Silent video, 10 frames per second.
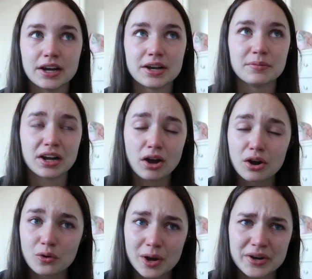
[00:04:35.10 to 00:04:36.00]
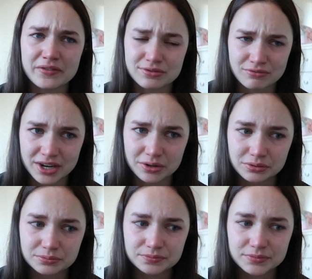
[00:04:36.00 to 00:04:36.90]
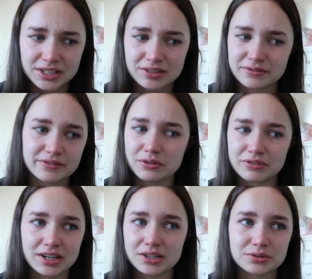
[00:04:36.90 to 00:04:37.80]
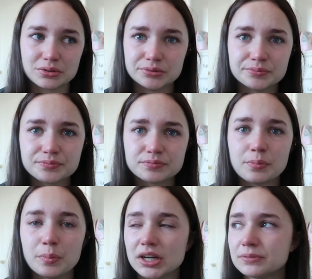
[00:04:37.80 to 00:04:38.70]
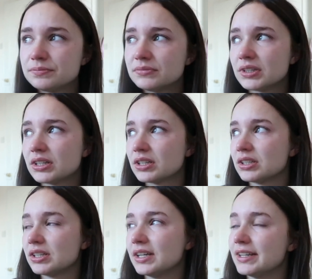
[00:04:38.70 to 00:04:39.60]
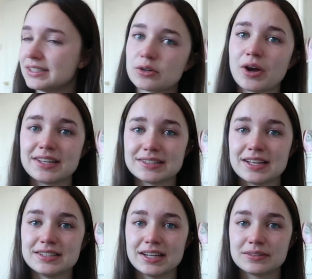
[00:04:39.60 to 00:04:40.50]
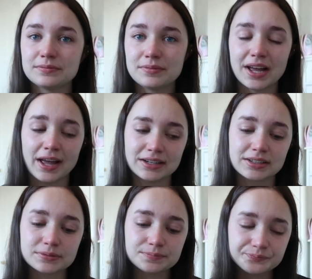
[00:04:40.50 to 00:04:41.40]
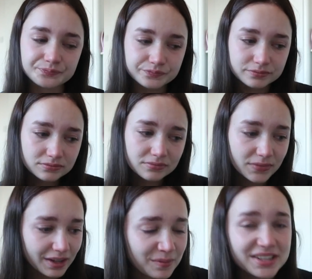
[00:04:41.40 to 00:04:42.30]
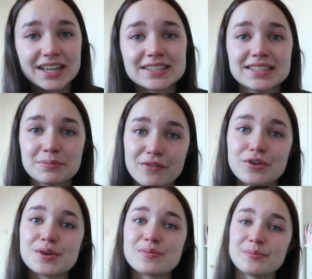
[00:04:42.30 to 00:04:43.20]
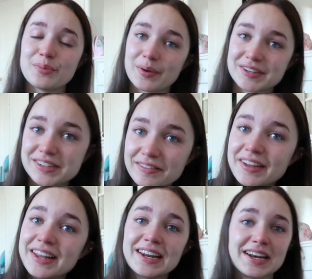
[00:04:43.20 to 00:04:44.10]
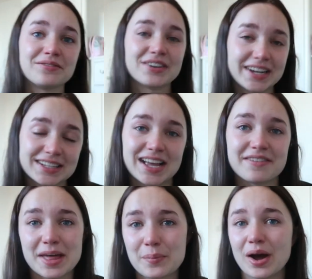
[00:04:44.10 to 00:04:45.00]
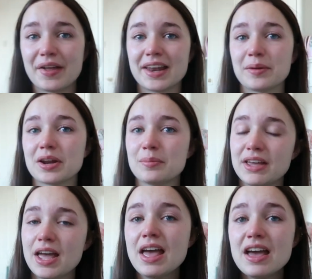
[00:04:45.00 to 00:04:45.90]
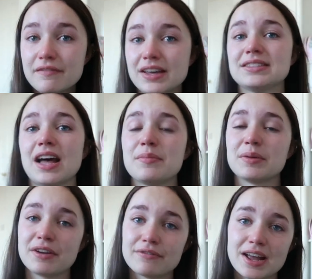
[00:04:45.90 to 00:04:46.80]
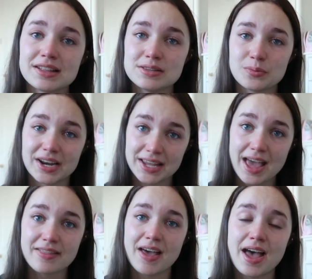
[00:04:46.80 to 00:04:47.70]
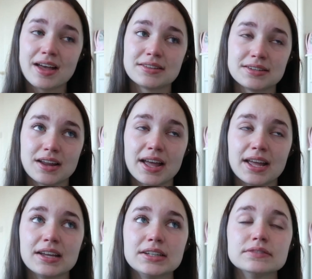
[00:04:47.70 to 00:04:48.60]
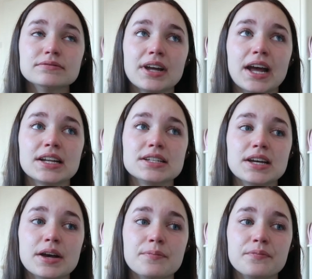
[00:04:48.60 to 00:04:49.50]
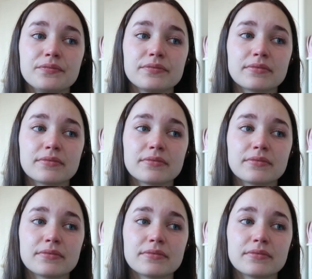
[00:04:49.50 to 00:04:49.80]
I can't quite believe it's real. It doesn't feel real at all, but it's quite exciting. And I'm excited to see my room and put my stuff in, and I'm really excited for the part. Then I'm going to be FaceTiming my friends when I get there tonight, and I'm